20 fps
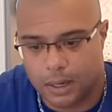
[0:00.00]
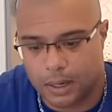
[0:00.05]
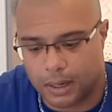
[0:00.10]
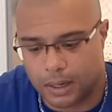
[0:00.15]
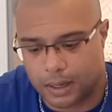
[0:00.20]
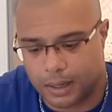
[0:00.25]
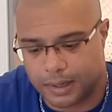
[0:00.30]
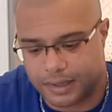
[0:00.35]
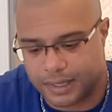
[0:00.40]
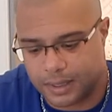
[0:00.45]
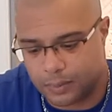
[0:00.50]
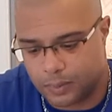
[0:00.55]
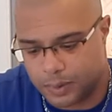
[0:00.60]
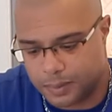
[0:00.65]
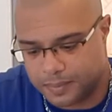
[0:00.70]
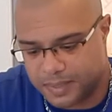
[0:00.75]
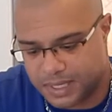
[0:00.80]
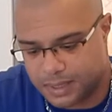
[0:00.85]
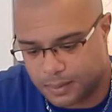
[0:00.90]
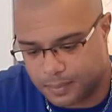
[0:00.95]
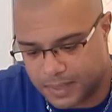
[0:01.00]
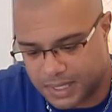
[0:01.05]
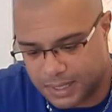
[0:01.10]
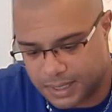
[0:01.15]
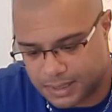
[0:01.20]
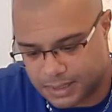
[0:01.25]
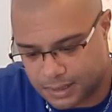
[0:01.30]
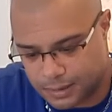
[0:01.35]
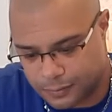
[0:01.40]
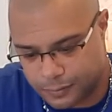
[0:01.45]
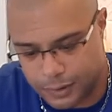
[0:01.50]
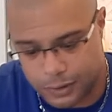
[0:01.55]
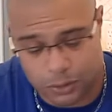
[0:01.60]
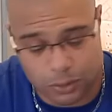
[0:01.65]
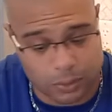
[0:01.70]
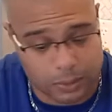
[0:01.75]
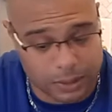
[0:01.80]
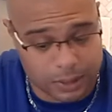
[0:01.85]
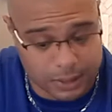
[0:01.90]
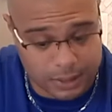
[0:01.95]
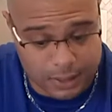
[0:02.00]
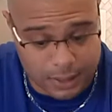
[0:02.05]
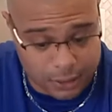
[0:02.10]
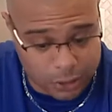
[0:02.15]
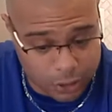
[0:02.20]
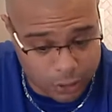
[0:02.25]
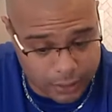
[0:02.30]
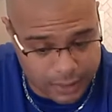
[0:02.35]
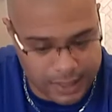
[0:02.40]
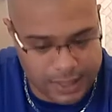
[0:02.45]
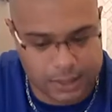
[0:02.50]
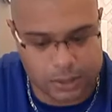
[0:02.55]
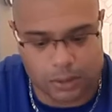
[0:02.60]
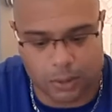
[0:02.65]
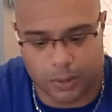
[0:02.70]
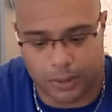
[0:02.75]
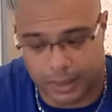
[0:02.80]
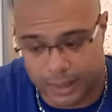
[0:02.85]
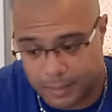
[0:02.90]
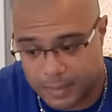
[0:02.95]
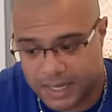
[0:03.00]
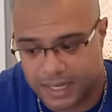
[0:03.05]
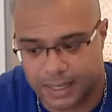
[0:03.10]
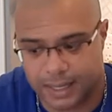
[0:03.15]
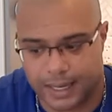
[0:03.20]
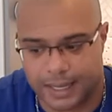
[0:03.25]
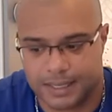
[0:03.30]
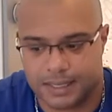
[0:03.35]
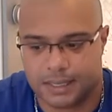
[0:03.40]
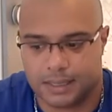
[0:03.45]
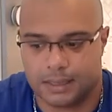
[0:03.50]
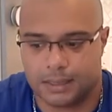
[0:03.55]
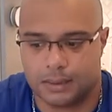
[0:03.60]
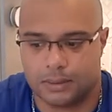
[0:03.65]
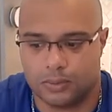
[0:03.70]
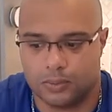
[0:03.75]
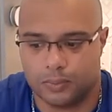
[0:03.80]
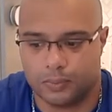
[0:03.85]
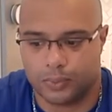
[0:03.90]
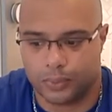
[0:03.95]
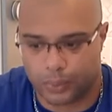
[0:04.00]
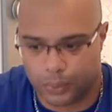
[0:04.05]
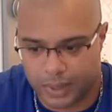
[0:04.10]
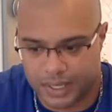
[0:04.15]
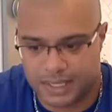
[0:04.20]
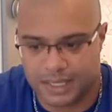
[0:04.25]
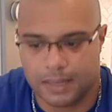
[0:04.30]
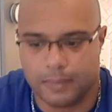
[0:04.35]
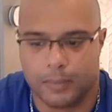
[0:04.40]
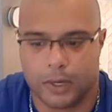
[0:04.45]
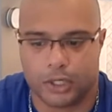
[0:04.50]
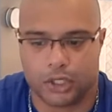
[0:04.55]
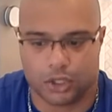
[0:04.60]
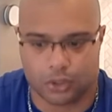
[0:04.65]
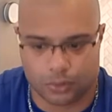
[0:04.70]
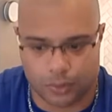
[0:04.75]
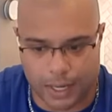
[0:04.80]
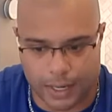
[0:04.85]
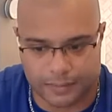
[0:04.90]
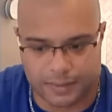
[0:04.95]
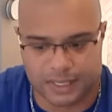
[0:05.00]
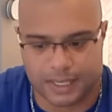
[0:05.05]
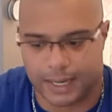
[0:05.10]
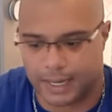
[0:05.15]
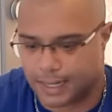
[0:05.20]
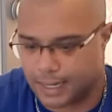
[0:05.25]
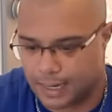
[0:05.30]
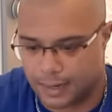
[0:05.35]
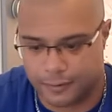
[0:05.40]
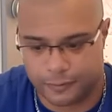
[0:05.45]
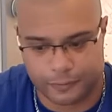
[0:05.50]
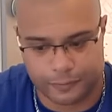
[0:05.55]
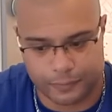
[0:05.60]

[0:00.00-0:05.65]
That would be the biggest difference. So essentially, your Limitless pretty much drives like a